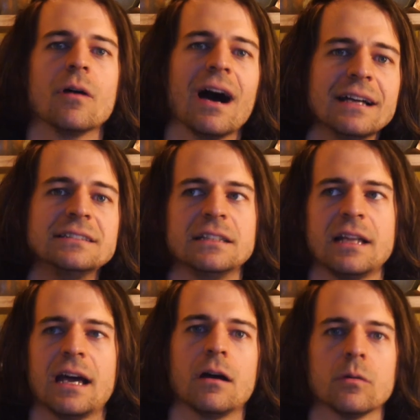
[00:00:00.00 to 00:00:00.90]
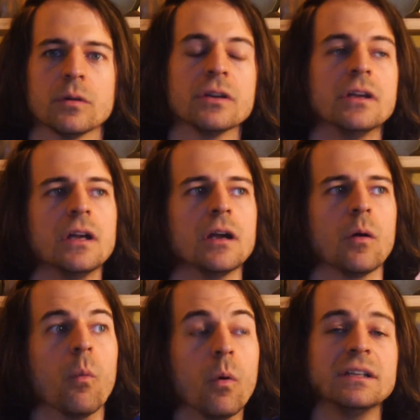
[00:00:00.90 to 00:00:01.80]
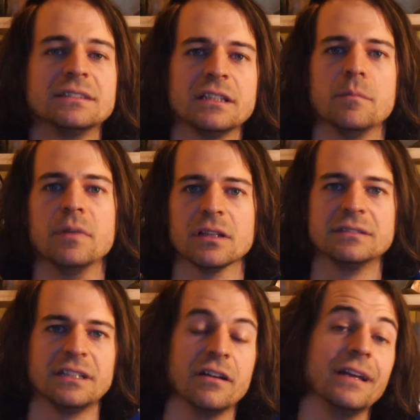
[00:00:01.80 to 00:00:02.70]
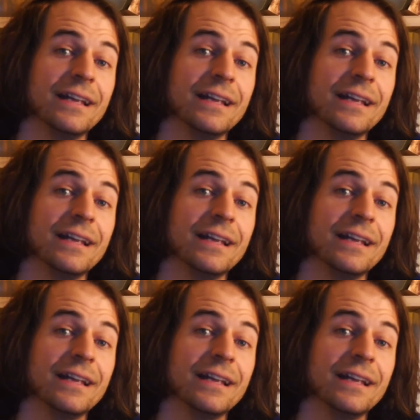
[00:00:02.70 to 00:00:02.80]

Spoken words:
Eisenhower was in the military